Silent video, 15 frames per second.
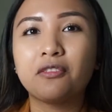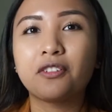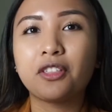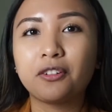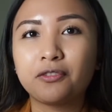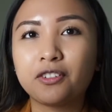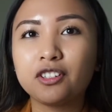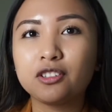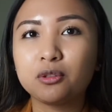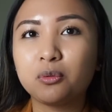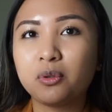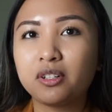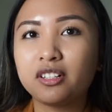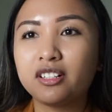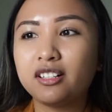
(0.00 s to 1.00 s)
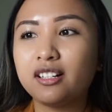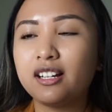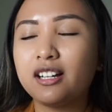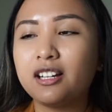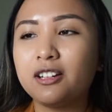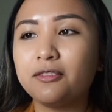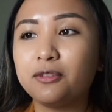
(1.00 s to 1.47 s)
the first quarter
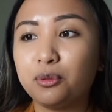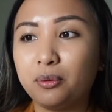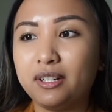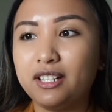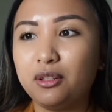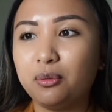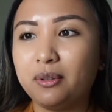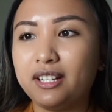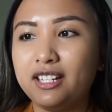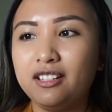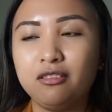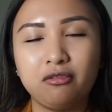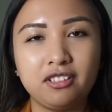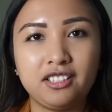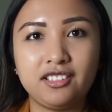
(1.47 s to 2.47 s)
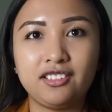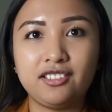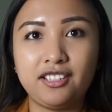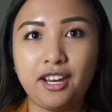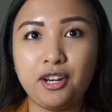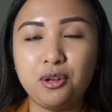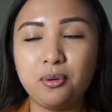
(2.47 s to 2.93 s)
of 2020, which is
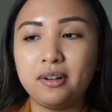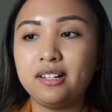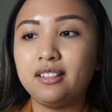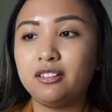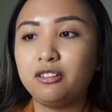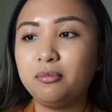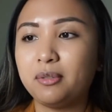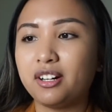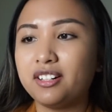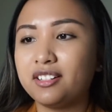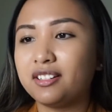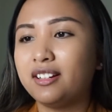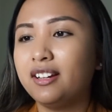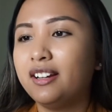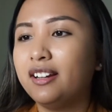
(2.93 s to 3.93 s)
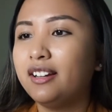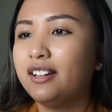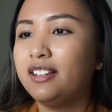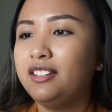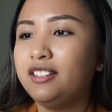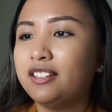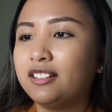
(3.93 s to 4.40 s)
January through March,
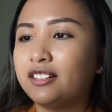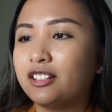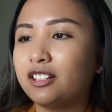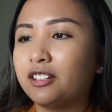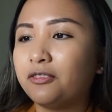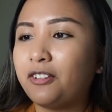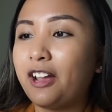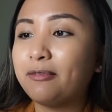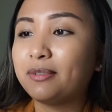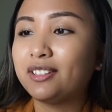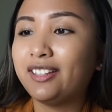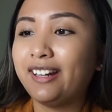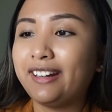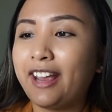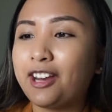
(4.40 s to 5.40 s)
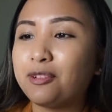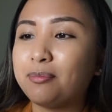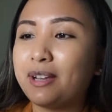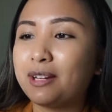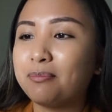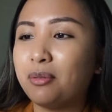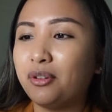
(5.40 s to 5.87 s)
you can earn a 5%
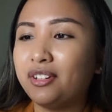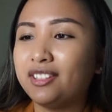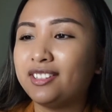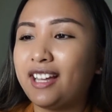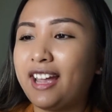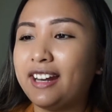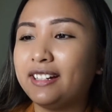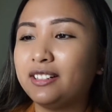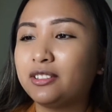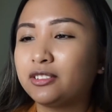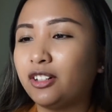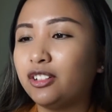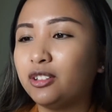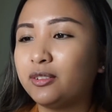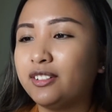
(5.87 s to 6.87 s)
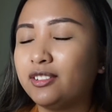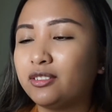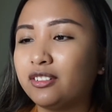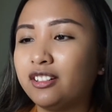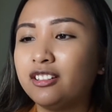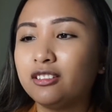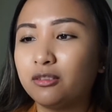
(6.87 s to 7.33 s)
cashback bonus at grocery
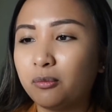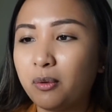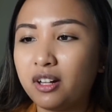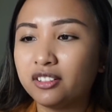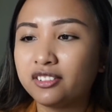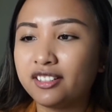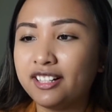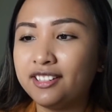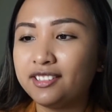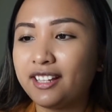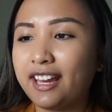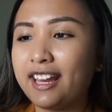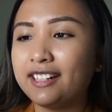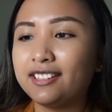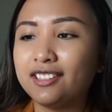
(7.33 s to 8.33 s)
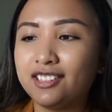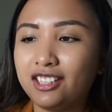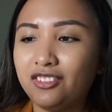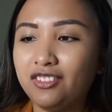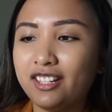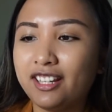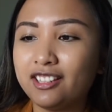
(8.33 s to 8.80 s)
stores, Walgreens, and
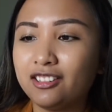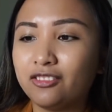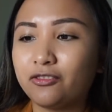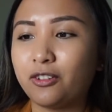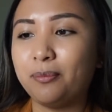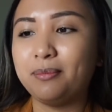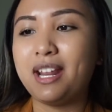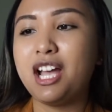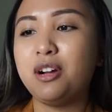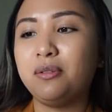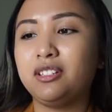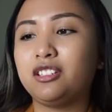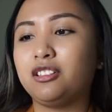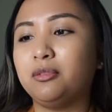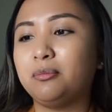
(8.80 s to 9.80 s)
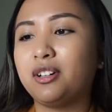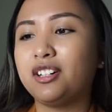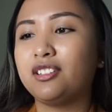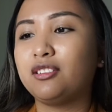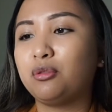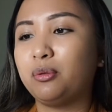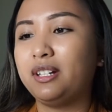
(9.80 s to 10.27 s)
CVS from now until
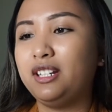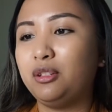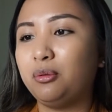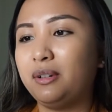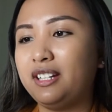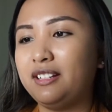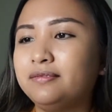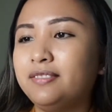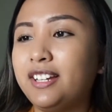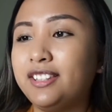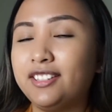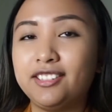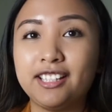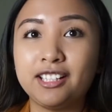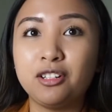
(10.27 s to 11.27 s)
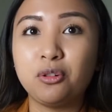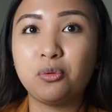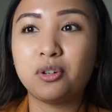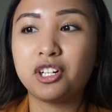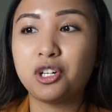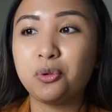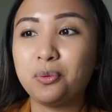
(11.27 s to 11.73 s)
March 2020. In the second
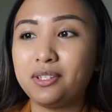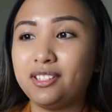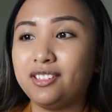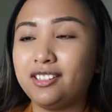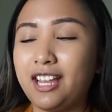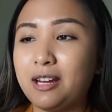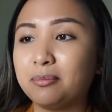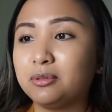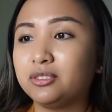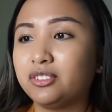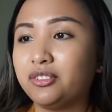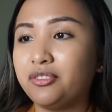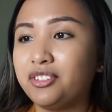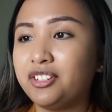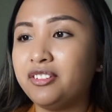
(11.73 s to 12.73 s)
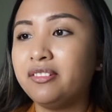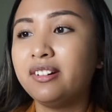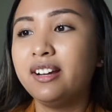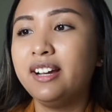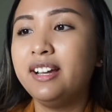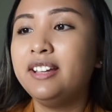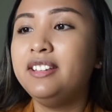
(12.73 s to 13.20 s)
quarter, which is April through June,
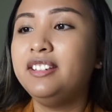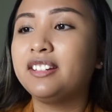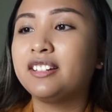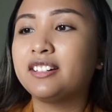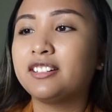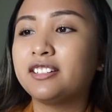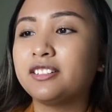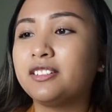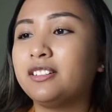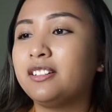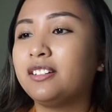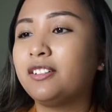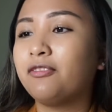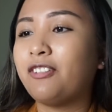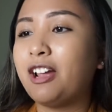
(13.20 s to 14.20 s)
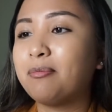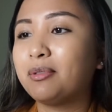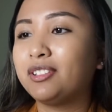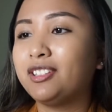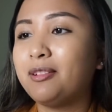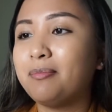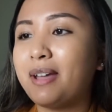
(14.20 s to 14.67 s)
you can earn
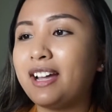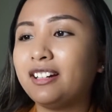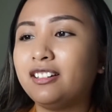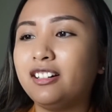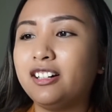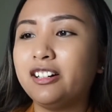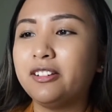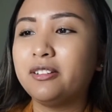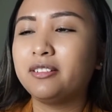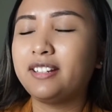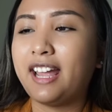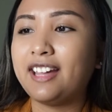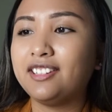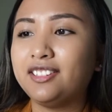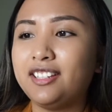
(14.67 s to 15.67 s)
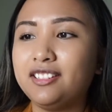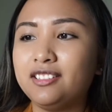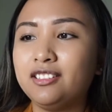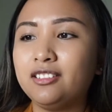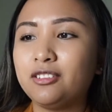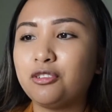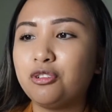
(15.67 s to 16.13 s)
5% back on gas
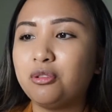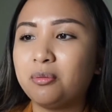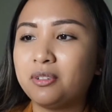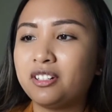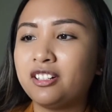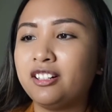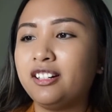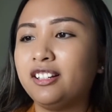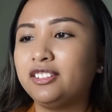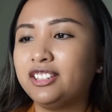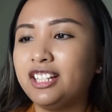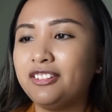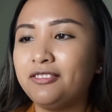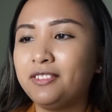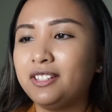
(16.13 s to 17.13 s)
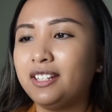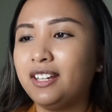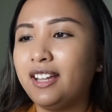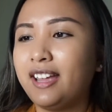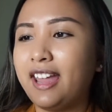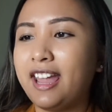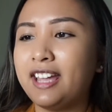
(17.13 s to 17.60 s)
stations, Uber, Lyft,
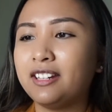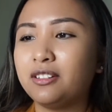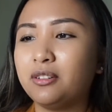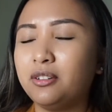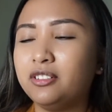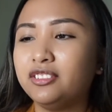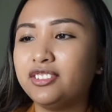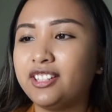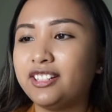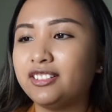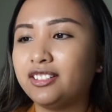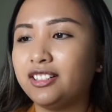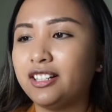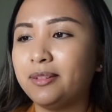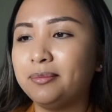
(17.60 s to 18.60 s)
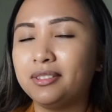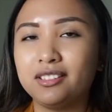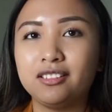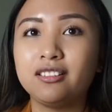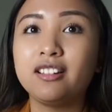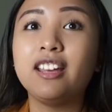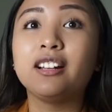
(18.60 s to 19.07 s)
and wholesale clubs,
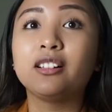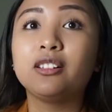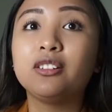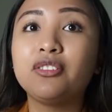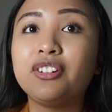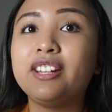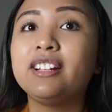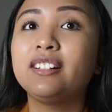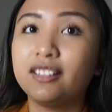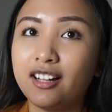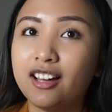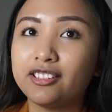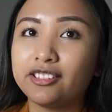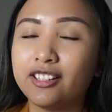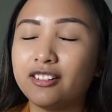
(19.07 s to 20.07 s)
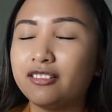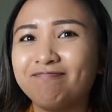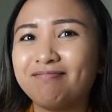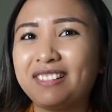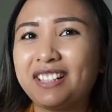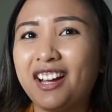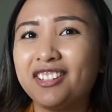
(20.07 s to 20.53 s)
including Costco.
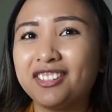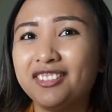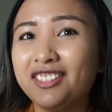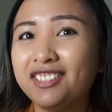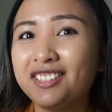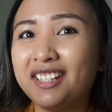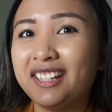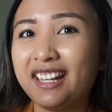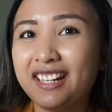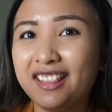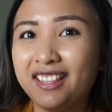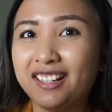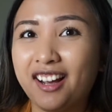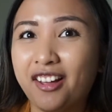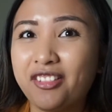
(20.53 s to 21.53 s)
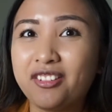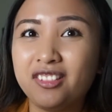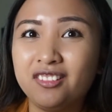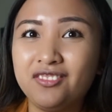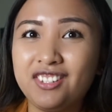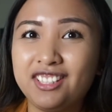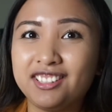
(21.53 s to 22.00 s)
But Costco doesn't take anything other
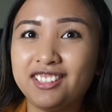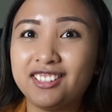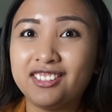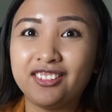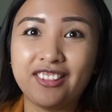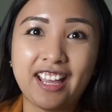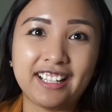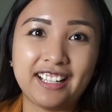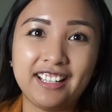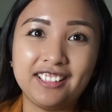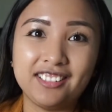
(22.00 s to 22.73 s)
than Visa, so that kind of